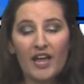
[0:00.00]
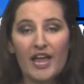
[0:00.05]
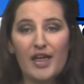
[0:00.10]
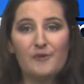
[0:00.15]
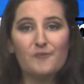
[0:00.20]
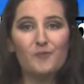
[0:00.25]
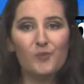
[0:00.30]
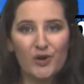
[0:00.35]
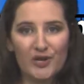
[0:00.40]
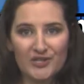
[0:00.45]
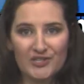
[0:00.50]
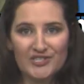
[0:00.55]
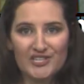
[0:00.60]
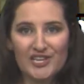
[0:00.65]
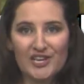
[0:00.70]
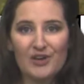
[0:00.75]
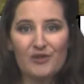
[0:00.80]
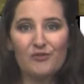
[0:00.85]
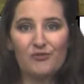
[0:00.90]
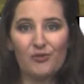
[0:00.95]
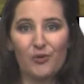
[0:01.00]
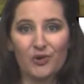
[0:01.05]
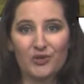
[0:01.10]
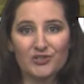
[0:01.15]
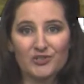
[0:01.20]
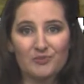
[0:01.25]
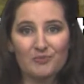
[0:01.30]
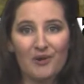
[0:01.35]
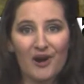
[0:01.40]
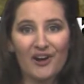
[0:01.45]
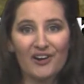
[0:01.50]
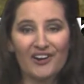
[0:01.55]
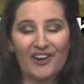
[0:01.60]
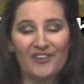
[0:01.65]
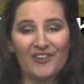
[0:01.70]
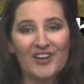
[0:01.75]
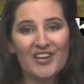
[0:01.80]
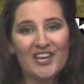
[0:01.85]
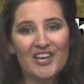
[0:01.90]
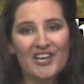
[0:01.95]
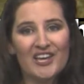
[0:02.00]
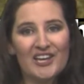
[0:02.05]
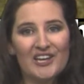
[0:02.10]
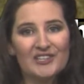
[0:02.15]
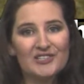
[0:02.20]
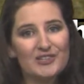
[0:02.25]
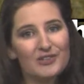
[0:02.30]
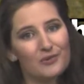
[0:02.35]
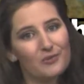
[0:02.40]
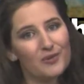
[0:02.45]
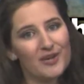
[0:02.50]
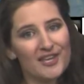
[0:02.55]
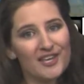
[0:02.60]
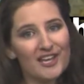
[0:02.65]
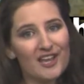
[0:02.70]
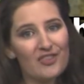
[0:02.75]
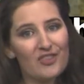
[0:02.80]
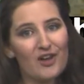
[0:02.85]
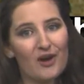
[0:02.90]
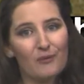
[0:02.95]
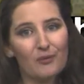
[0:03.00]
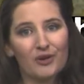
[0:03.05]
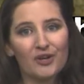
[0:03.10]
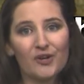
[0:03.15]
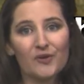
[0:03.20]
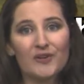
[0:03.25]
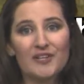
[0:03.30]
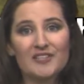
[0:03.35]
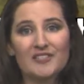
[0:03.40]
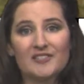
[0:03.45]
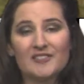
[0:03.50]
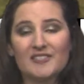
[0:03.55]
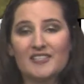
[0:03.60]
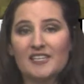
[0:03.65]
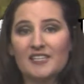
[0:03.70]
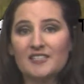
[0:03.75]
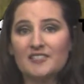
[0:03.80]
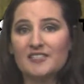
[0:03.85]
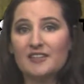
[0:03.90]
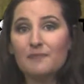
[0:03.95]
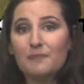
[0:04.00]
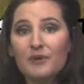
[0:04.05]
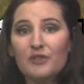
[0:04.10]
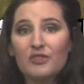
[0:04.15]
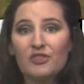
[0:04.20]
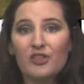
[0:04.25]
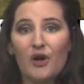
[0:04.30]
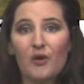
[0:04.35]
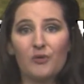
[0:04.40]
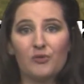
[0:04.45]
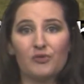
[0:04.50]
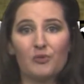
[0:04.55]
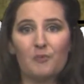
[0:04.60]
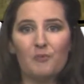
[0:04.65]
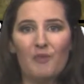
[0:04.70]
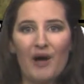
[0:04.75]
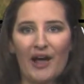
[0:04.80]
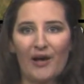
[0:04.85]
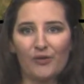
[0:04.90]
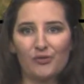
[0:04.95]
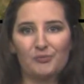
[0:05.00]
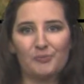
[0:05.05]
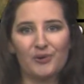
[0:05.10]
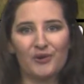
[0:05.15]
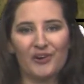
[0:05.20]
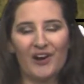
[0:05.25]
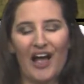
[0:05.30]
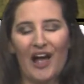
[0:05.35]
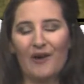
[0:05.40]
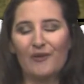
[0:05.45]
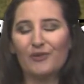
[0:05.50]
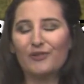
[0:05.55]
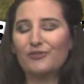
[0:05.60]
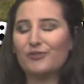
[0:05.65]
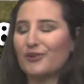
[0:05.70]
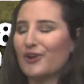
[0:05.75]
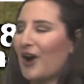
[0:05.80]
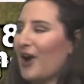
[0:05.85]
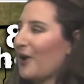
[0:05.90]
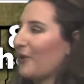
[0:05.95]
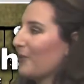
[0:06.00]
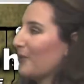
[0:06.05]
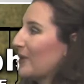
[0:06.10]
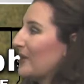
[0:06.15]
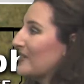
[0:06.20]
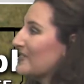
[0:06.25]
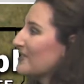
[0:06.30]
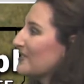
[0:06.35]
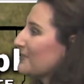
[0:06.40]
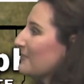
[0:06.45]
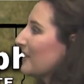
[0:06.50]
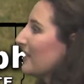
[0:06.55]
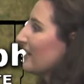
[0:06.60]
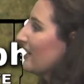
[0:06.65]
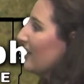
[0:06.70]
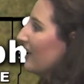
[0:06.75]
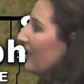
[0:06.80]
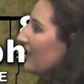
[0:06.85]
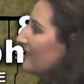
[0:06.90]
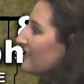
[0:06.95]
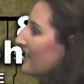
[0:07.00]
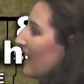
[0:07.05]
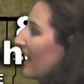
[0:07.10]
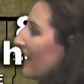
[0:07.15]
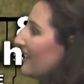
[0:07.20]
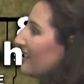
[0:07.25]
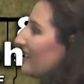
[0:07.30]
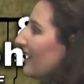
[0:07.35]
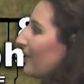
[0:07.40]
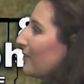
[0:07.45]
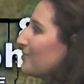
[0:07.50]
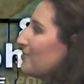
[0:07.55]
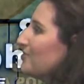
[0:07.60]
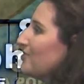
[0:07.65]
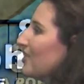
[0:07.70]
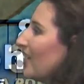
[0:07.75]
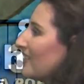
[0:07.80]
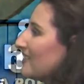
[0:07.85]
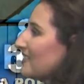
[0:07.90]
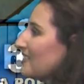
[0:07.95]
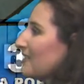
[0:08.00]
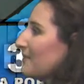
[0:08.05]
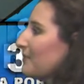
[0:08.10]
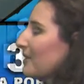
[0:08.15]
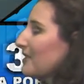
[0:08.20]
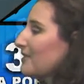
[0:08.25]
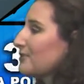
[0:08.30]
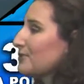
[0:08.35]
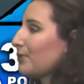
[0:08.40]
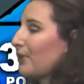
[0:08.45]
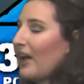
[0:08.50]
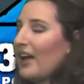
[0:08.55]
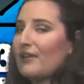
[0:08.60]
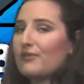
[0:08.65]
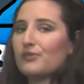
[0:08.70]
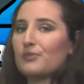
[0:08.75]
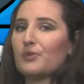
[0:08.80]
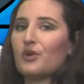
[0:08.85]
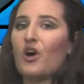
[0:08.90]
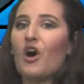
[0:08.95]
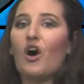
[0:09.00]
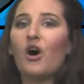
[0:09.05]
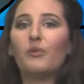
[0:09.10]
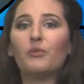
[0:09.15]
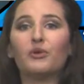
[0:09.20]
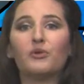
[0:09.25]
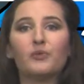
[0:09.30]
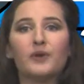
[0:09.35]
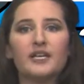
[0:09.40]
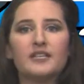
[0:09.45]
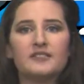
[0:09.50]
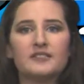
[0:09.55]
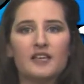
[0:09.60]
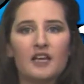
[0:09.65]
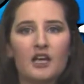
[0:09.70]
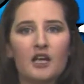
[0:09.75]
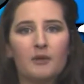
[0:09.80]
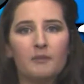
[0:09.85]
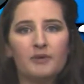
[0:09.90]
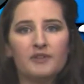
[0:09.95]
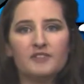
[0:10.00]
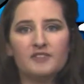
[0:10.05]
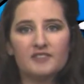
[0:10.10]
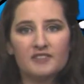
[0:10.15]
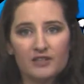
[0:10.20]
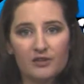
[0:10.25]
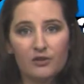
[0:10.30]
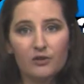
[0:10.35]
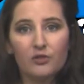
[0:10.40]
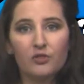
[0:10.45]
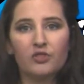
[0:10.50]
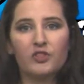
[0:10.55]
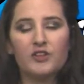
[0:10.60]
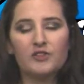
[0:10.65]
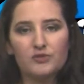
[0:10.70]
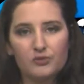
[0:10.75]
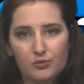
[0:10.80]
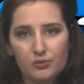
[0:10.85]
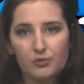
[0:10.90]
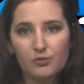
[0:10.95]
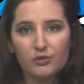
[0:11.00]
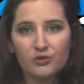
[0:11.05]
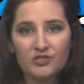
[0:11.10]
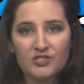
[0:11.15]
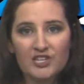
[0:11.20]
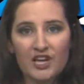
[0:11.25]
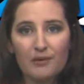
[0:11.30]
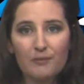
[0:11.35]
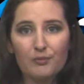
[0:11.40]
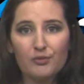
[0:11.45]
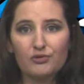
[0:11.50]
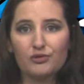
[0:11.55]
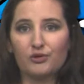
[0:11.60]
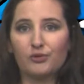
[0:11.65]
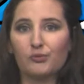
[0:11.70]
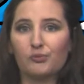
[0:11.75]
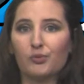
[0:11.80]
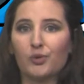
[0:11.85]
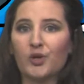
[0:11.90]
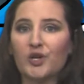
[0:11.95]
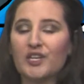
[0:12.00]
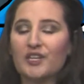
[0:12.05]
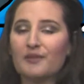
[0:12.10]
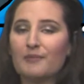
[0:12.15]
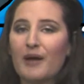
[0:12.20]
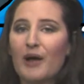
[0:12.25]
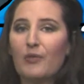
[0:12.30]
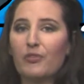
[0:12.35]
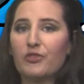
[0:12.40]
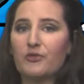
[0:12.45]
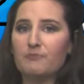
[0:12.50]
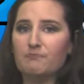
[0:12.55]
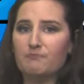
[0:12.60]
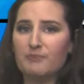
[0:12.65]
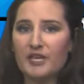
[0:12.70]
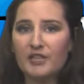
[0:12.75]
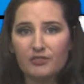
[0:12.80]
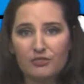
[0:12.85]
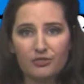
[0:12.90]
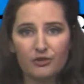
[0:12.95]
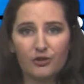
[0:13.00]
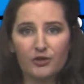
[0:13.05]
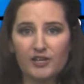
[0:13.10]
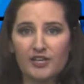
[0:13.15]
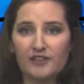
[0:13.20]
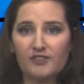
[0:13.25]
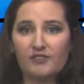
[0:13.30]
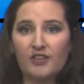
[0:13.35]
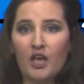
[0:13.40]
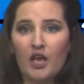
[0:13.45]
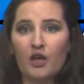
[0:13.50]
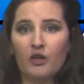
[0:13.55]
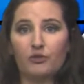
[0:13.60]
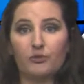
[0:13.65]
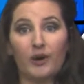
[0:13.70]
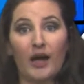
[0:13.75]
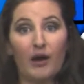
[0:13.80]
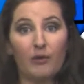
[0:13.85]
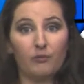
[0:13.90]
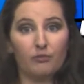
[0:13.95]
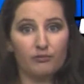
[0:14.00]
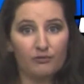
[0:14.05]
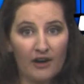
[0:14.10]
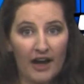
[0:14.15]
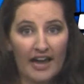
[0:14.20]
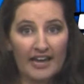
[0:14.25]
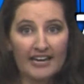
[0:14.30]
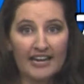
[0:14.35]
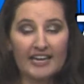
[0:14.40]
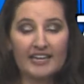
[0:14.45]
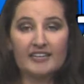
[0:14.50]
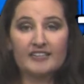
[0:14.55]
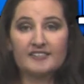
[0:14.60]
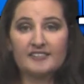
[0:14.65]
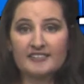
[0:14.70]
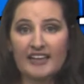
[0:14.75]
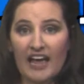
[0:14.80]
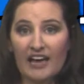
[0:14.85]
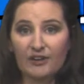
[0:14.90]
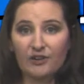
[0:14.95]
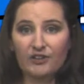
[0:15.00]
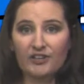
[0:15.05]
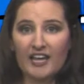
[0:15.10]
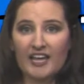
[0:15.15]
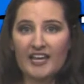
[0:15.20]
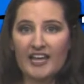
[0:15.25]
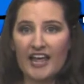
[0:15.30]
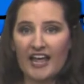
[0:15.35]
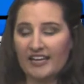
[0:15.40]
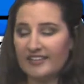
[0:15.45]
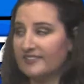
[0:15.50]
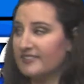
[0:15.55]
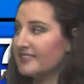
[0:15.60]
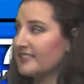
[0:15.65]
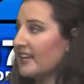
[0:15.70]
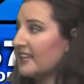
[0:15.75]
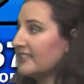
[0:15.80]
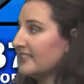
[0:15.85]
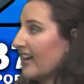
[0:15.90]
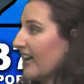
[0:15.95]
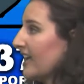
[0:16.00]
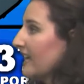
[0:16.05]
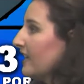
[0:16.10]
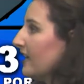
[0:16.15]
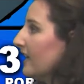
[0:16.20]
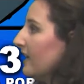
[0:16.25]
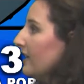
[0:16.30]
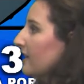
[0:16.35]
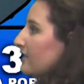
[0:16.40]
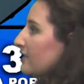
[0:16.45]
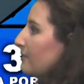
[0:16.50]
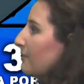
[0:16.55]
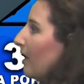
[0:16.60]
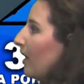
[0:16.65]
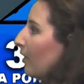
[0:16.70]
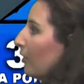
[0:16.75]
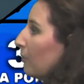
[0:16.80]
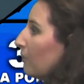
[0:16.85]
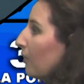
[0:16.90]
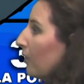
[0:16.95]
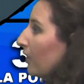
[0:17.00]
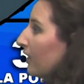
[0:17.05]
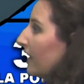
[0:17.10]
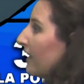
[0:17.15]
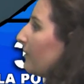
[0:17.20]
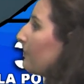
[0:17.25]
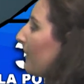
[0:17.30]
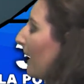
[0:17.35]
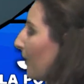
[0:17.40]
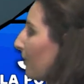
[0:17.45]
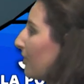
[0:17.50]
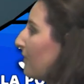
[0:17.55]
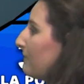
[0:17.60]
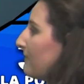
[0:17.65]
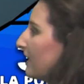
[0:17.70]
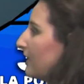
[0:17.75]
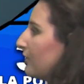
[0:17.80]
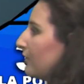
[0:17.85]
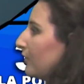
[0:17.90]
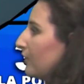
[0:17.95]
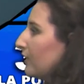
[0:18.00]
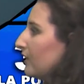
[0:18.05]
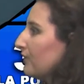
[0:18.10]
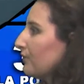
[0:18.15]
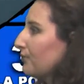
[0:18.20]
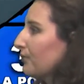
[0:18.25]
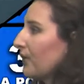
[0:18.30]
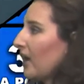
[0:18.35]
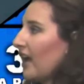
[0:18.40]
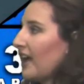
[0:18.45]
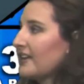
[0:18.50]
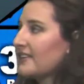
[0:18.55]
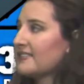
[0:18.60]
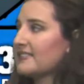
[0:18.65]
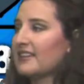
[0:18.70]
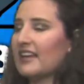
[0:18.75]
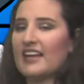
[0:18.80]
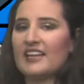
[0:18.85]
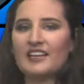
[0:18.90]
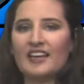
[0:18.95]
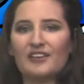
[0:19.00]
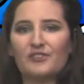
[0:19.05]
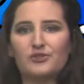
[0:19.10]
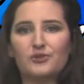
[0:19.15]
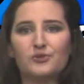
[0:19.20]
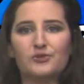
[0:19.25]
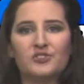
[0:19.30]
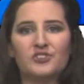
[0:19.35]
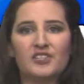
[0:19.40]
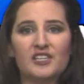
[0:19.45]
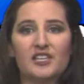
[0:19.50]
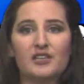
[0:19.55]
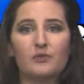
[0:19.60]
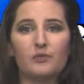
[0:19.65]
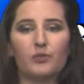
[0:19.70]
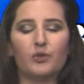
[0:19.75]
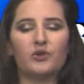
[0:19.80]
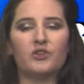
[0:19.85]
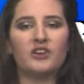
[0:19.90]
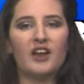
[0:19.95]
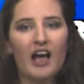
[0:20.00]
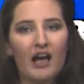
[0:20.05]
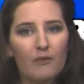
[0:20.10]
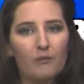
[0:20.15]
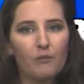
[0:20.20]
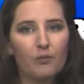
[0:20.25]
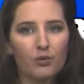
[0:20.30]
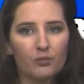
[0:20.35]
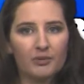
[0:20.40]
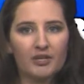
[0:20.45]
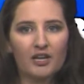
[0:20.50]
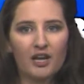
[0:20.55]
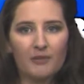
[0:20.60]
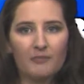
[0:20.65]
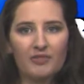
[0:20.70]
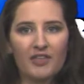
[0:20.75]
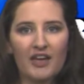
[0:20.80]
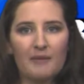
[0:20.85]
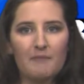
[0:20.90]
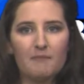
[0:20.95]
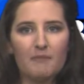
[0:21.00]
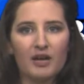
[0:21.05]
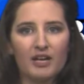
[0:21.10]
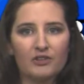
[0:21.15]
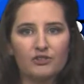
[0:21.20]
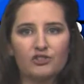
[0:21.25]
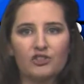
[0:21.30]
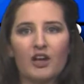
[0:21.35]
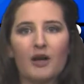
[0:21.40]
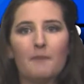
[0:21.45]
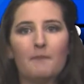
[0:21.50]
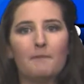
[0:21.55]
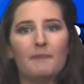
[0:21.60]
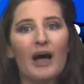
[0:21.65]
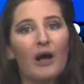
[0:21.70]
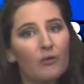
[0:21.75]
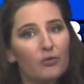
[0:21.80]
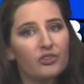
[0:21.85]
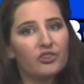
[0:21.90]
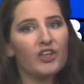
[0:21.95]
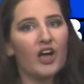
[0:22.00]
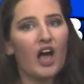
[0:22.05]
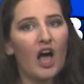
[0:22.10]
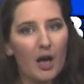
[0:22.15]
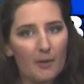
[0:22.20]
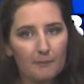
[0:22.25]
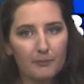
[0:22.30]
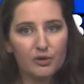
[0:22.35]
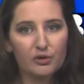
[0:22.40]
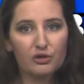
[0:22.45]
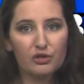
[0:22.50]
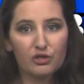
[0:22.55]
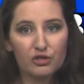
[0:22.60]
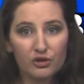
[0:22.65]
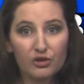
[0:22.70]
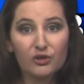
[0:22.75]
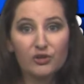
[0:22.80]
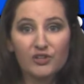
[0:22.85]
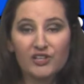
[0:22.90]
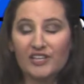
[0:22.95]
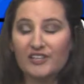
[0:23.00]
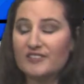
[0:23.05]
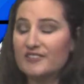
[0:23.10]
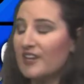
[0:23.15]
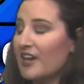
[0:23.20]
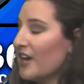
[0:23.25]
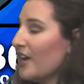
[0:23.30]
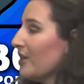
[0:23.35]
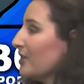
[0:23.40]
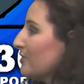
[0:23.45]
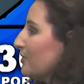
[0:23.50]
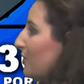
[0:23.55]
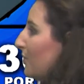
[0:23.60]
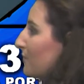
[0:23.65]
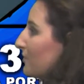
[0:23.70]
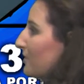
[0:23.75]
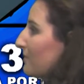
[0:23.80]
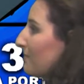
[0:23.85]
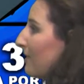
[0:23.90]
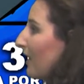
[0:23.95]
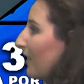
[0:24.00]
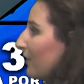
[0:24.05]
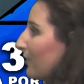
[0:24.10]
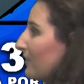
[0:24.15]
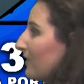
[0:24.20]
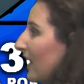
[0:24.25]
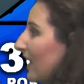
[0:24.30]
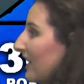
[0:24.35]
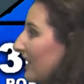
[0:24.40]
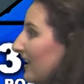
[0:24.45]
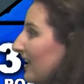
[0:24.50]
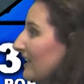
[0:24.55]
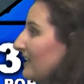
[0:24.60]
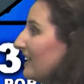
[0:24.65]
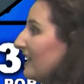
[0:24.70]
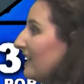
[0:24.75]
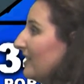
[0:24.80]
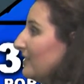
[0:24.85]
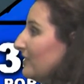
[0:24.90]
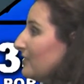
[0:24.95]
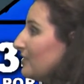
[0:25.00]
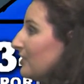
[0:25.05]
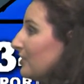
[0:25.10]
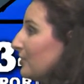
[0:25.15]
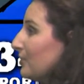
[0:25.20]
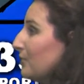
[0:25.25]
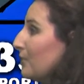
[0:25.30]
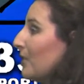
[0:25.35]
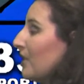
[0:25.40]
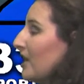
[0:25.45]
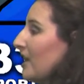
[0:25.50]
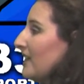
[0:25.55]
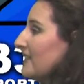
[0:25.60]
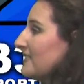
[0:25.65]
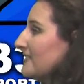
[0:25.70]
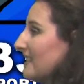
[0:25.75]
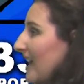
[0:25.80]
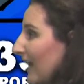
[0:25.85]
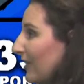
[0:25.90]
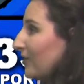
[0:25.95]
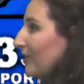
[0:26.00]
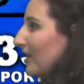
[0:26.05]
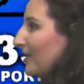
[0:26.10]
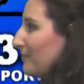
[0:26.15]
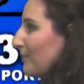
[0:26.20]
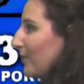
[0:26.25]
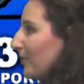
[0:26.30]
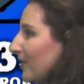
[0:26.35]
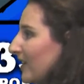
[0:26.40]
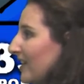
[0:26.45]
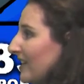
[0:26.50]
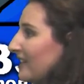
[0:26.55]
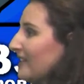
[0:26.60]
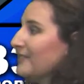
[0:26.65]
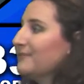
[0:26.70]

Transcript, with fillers: and windy for tomorrow. Into the weekend, though, we're going to see a dip in those miles per hour for our wind speed, dying down just a bit, so we'll have some calmer winds, but still these cooler temperatures. We're in about the mid-30s throughout Friday, Saturday, and Sunday. Tomorrow morning, about the mid-30s for us, and as you see, we're not warming up that much, about the upper 30s. So tomorrow night and into Saturday morning,